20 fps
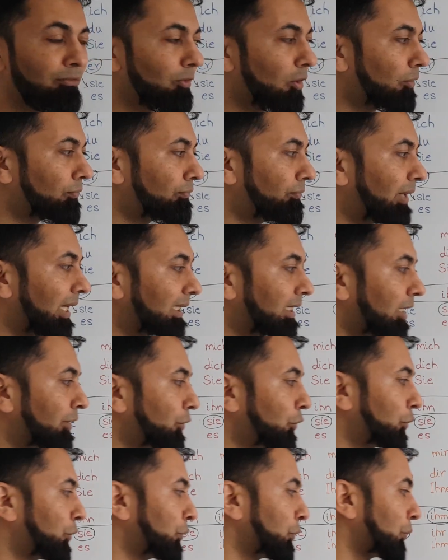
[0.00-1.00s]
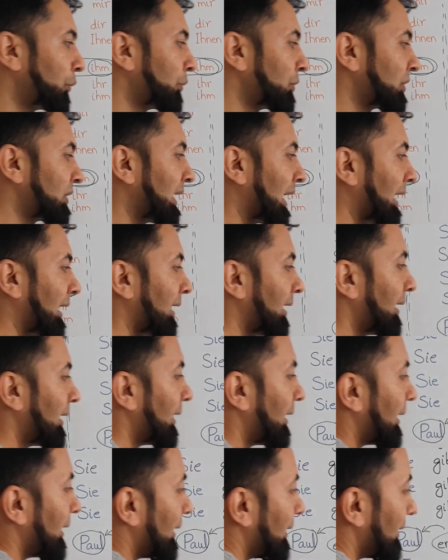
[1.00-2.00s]
of whether you use the
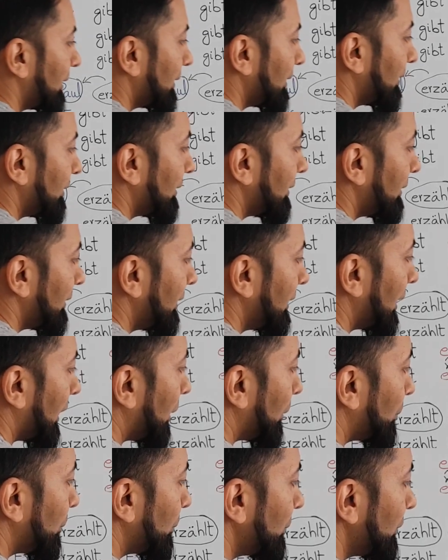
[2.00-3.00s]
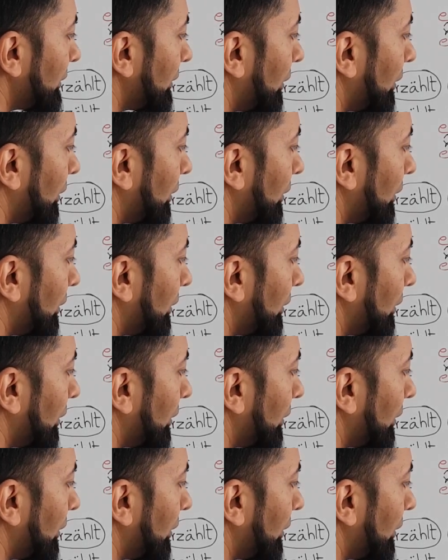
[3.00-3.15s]
noun